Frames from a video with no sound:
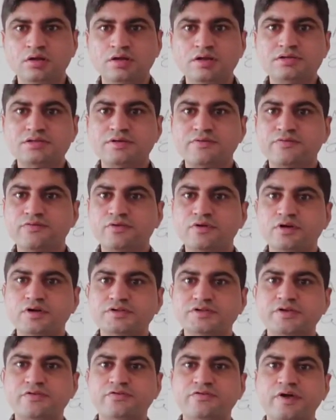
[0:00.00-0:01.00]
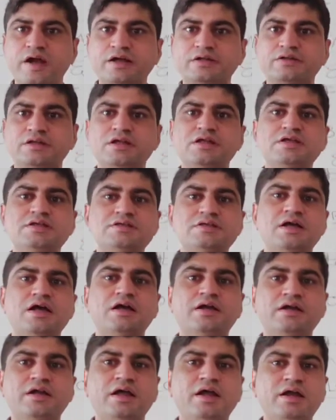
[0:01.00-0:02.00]
Yes, of course, if factories
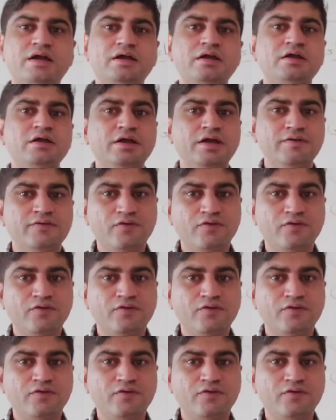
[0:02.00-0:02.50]
are there,